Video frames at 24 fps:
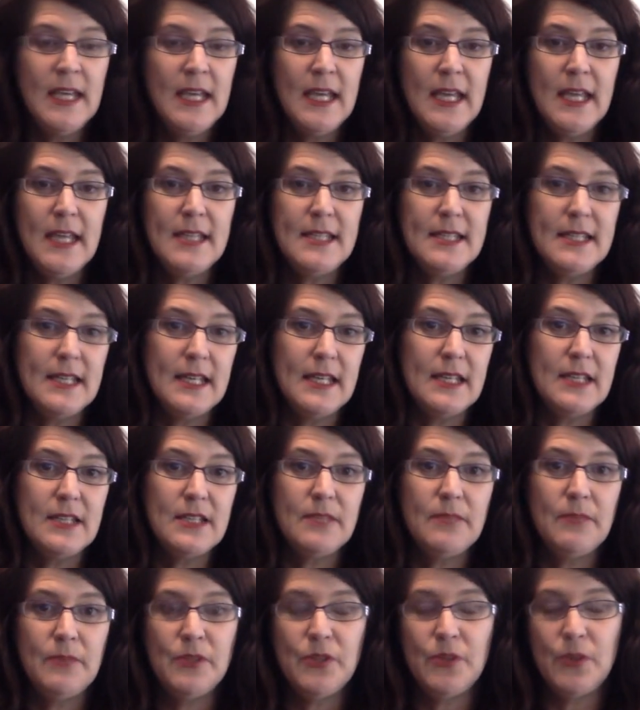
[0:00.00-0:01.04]
Is it
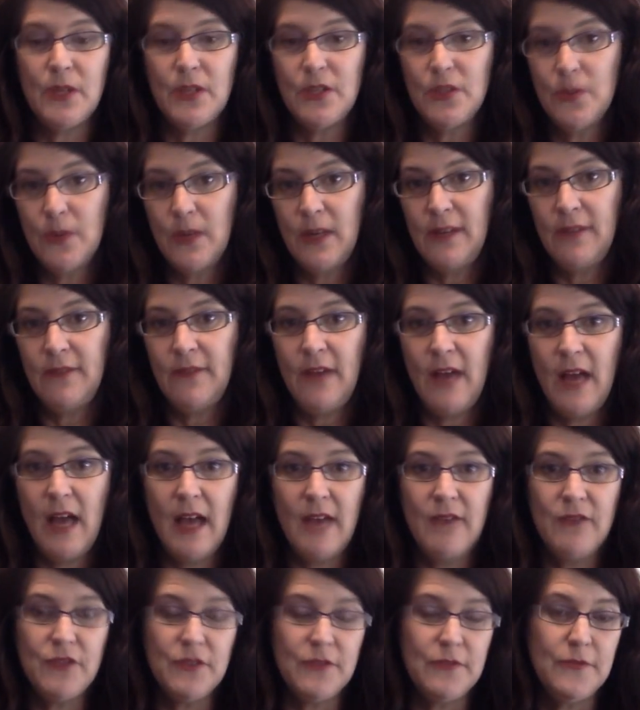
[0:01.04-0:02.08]
between
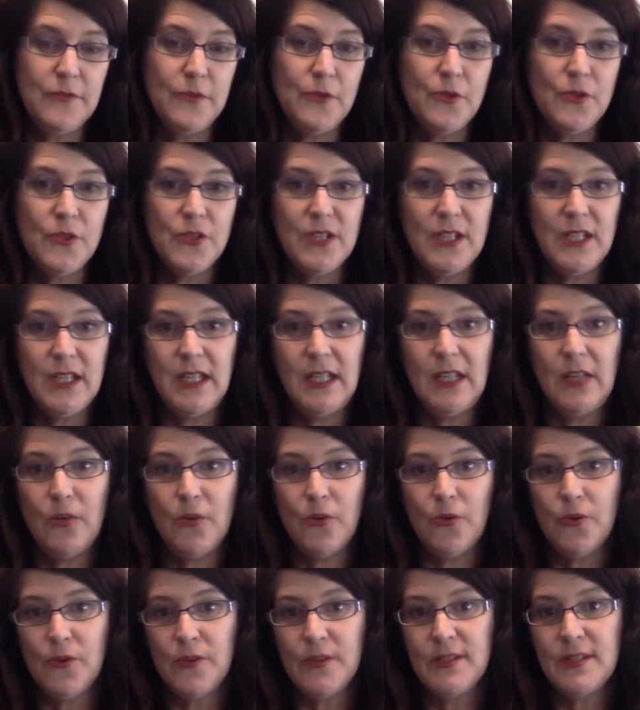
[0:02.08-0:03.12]
25 to 40?
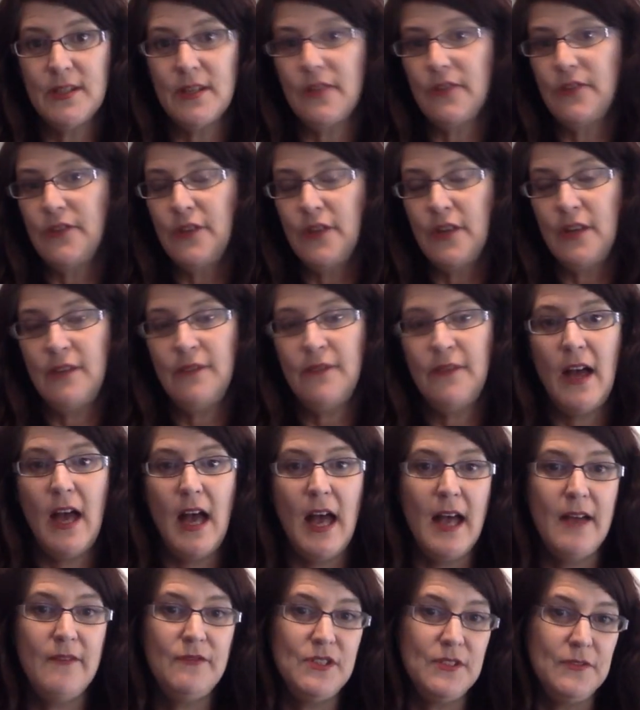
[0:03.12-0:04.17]
Or is it
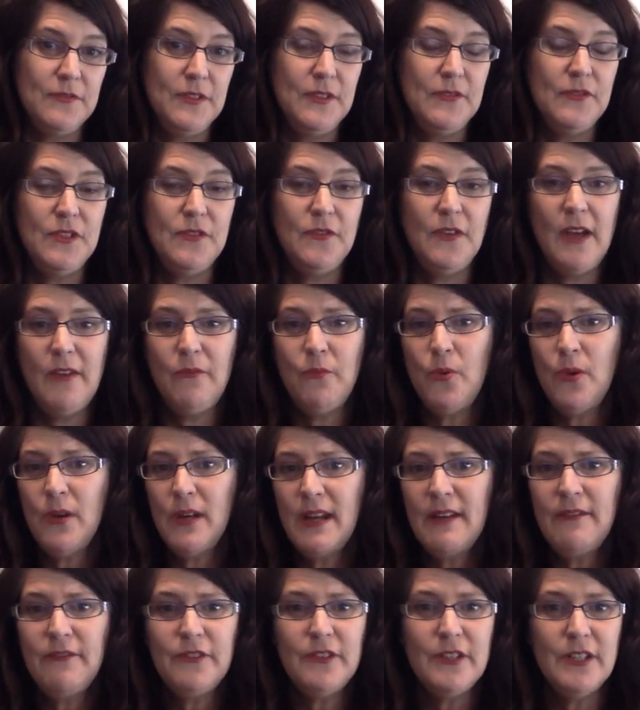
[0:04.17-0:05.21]
35 to 55?
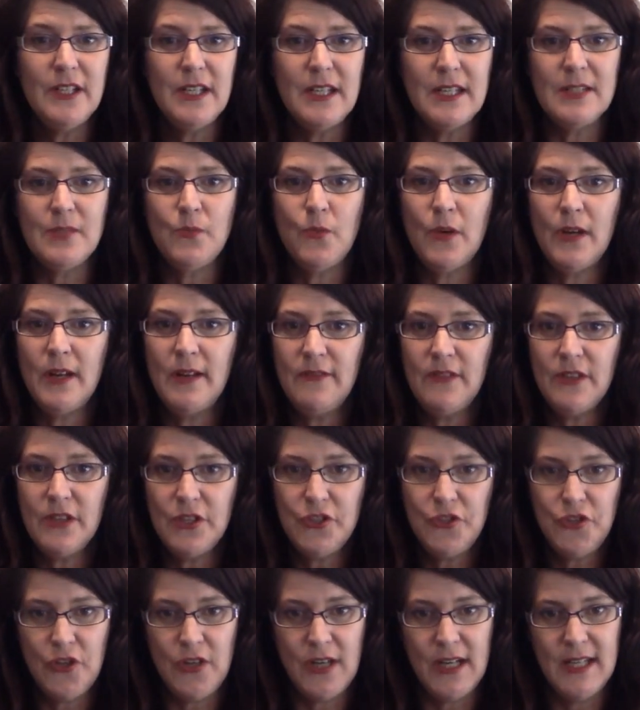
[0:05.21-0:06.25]
Whatever it is, whatever the
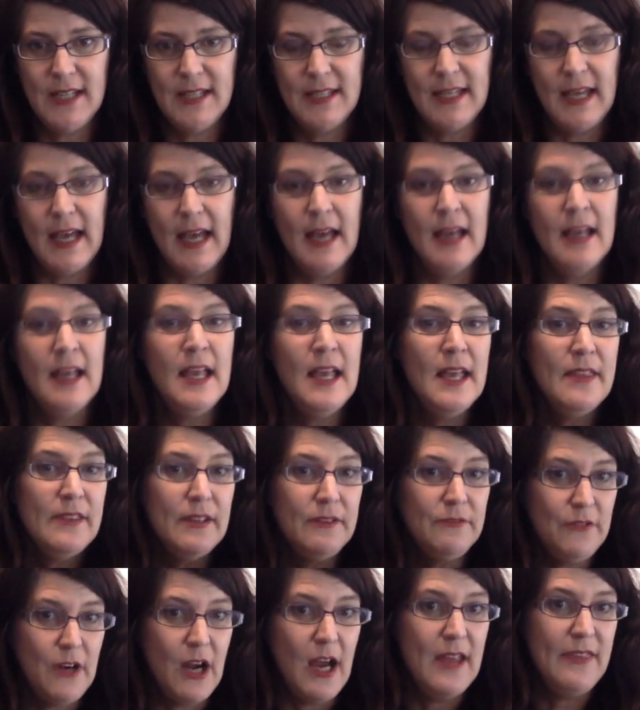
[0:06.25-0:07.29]
trends are,
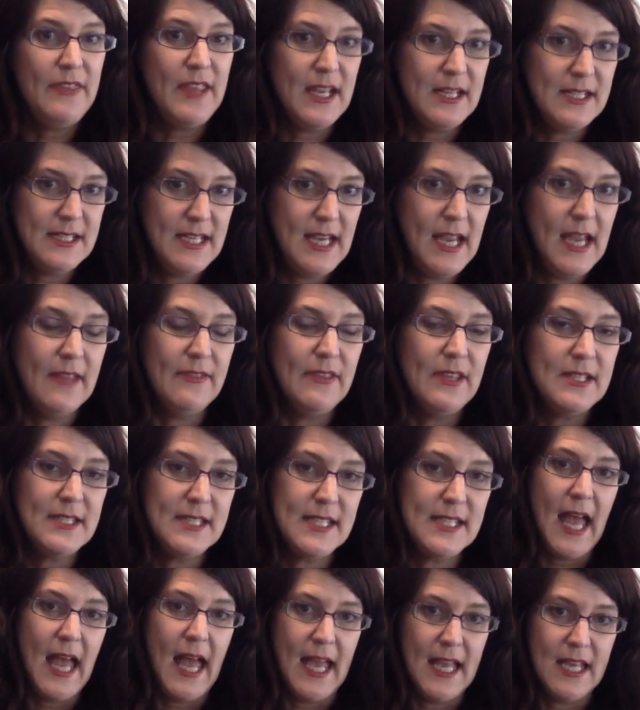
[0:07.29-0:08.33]
then write that down. That's
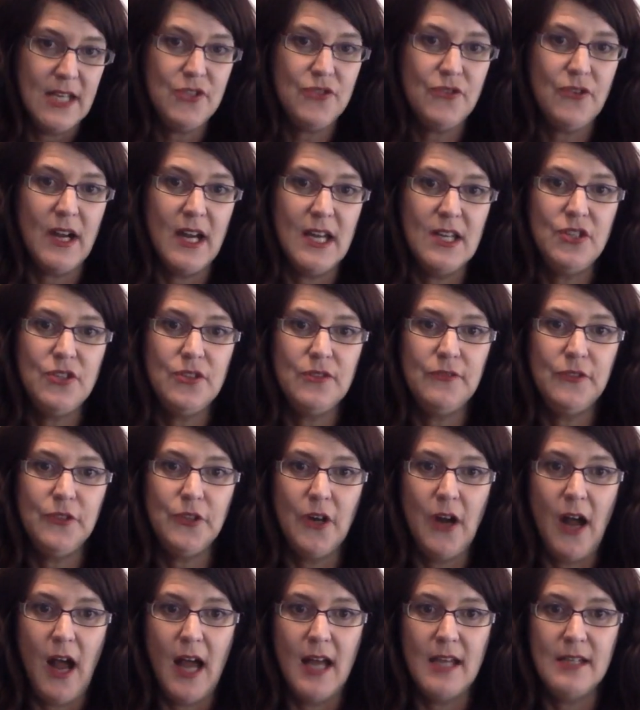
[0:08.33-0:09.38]
age range of
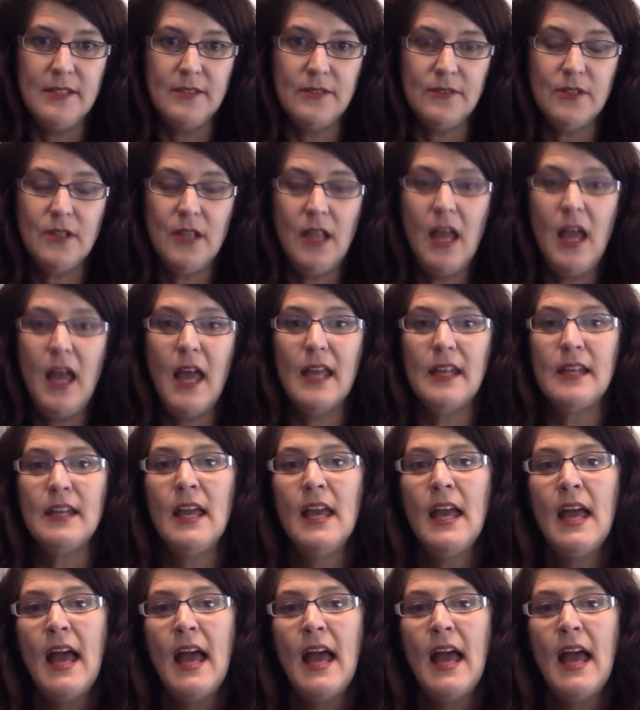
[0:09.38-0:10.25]
your ideal client.